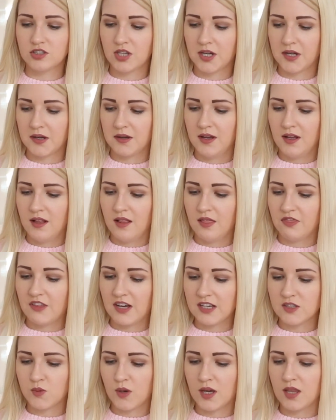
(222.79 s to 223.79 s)
so
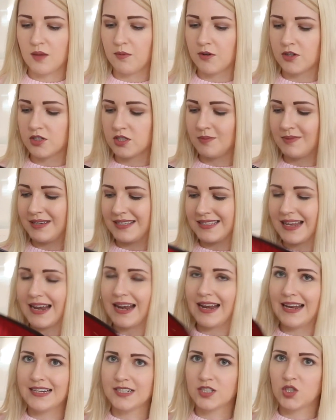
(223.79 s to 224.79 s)
that's why the bottom is a
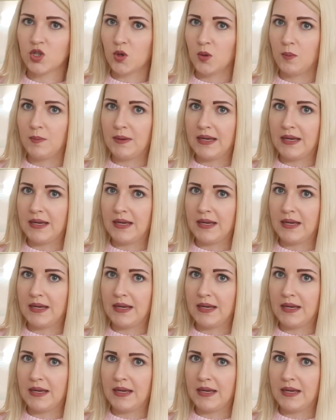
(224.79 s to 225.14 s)
little